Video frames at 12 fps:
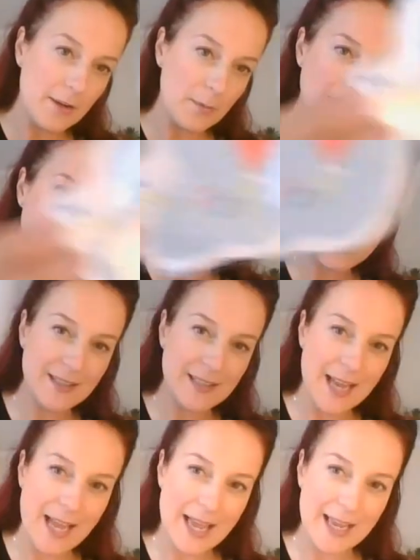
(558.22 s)
on a windy
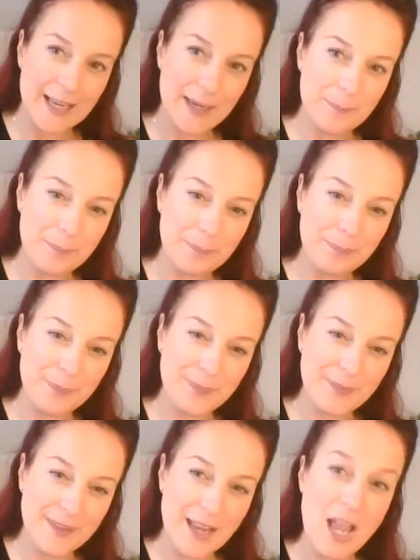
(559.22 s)
day.
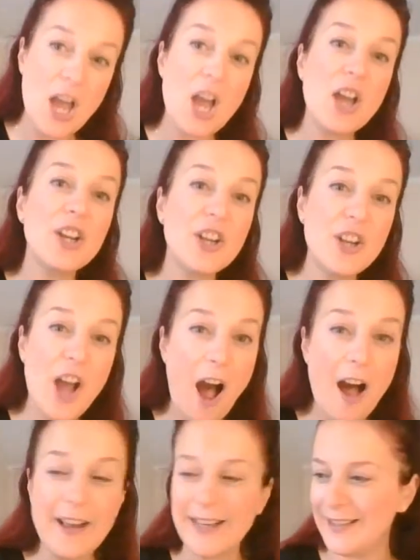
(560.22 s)

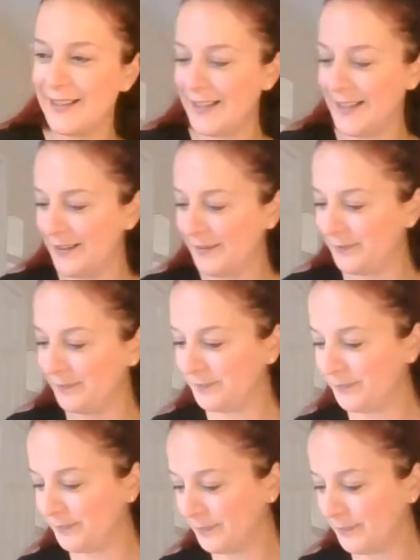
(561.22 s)
Kite.
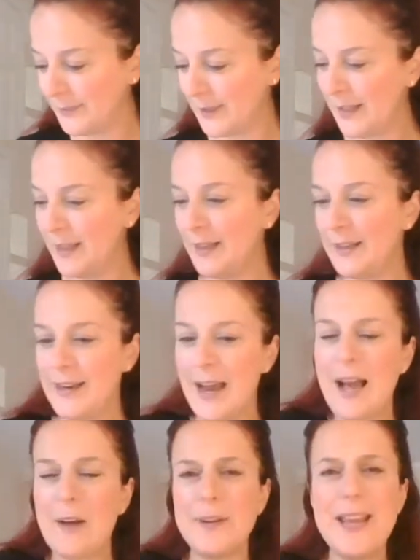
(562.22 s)

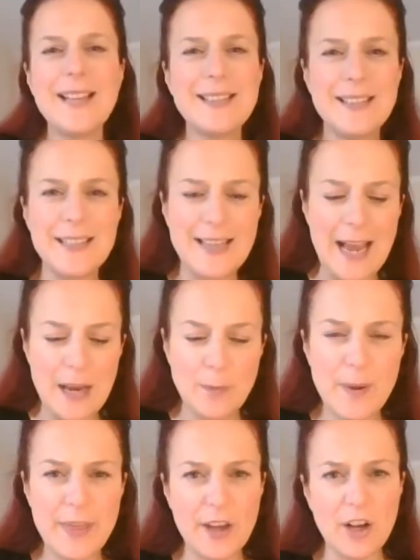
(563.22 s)
Now, yesterday
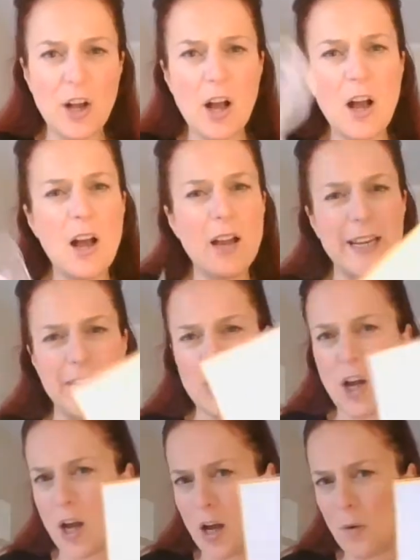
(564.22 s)
with the curly
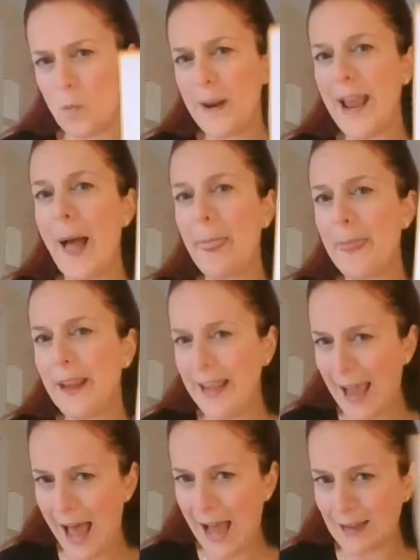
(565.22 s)
cut, we had the
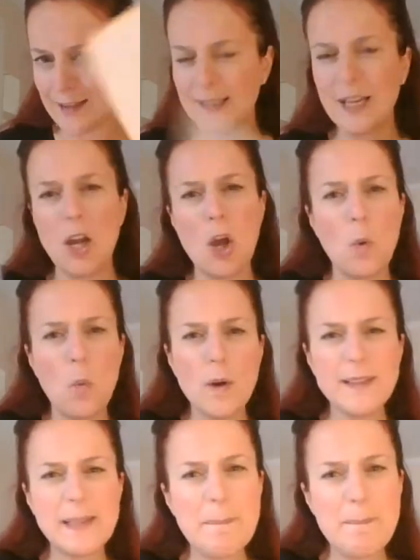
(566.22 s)
cat.
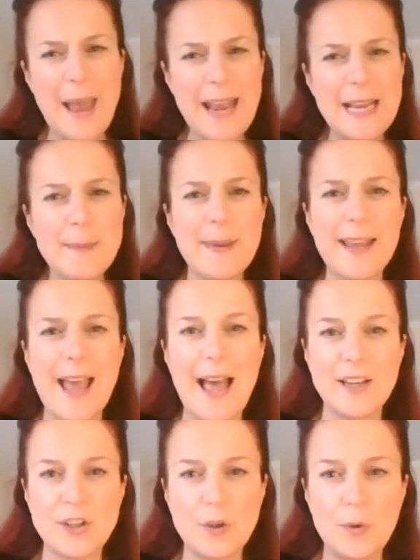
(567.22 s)
What's a baby
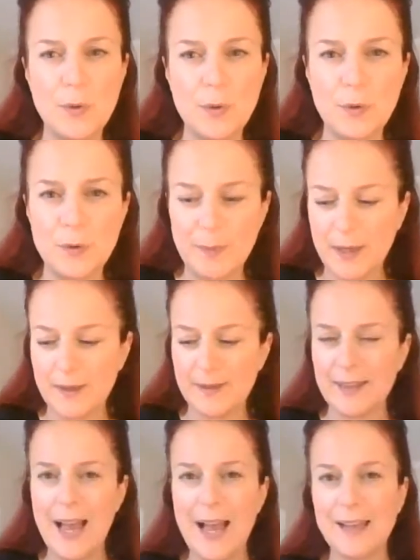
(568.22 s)
cat called?
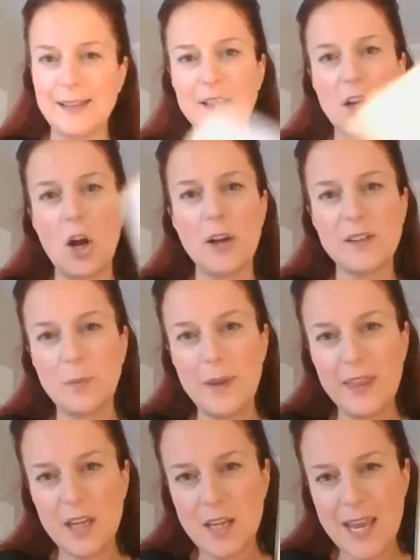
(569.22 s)
Because that starts
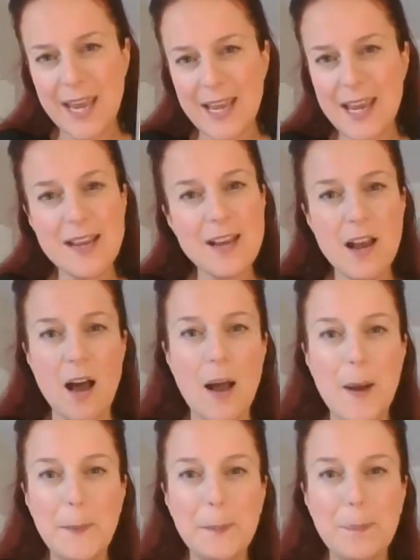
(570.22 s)
with the kicking cut.